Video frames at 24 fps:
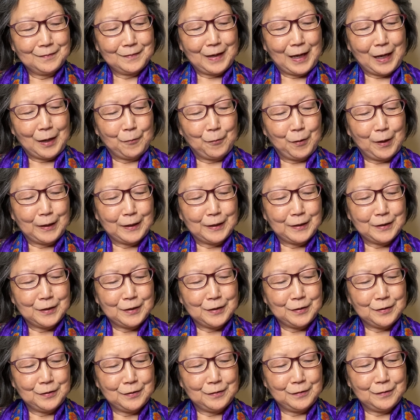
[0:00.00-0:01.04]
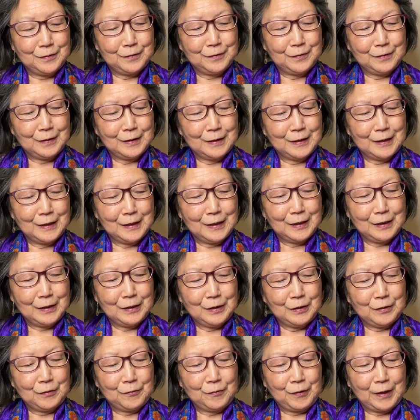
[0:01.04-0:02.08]
wanted to
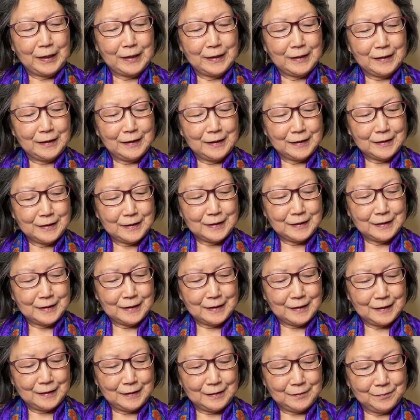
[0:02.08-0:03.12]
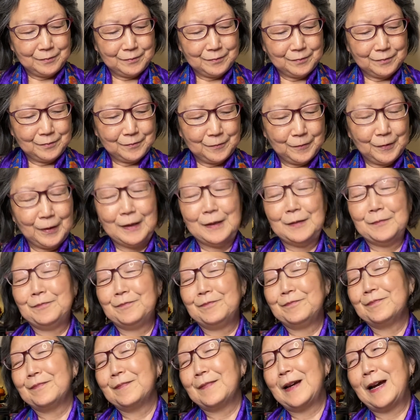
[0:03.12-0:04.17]
write this, I
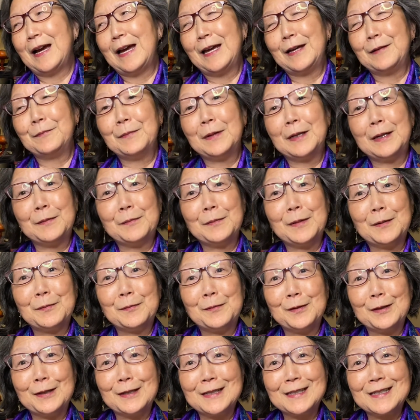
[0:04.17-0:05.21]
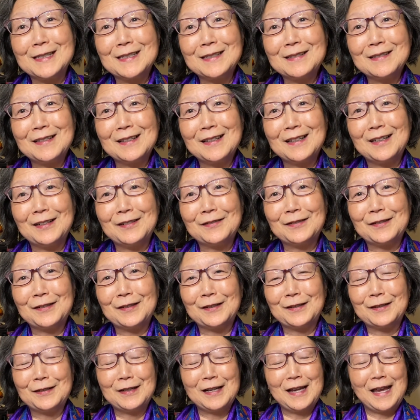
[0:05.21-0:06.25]
had many memories of
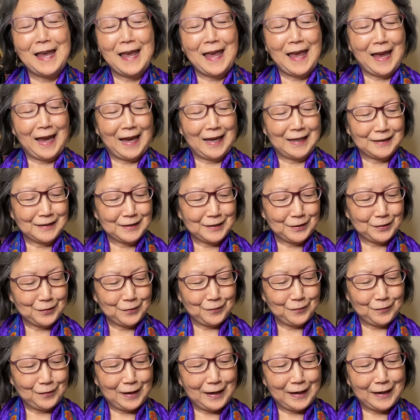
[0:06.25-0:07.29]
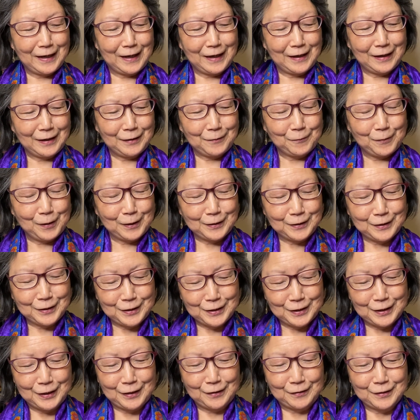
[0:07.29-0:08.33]
her, and so I want to
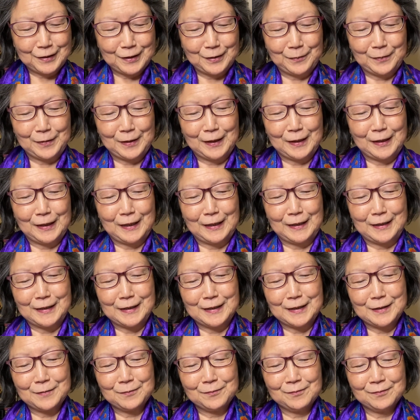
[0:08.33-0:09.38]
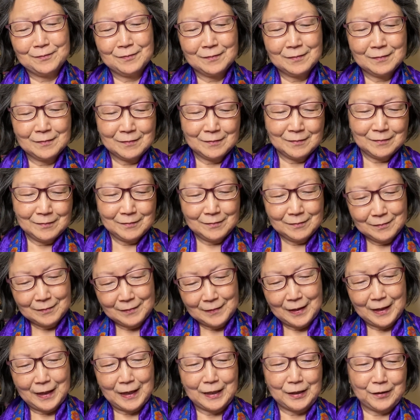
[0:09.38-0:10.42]
share something that is
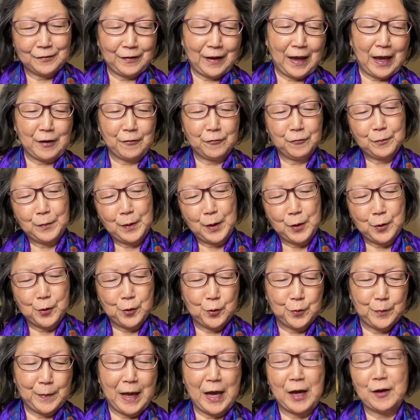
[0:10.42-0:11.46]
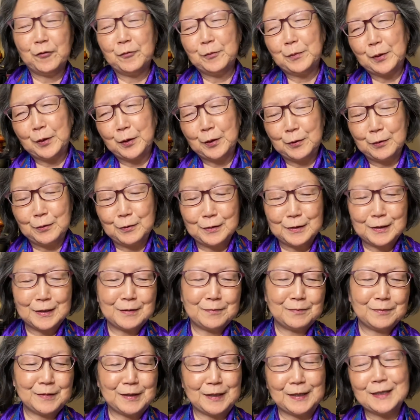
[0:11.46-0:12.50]
kind of half poem, half prose,
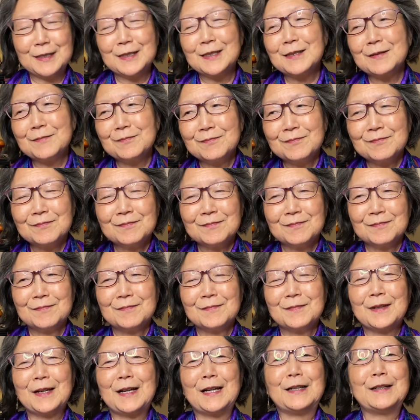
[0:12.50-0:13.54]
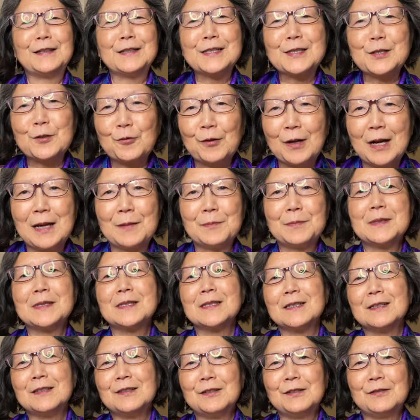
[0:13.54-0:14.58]
just kind of scraps
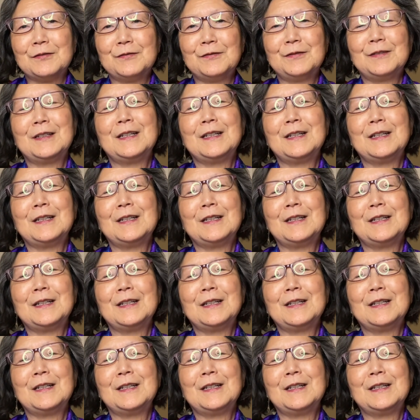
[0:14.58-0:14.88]
of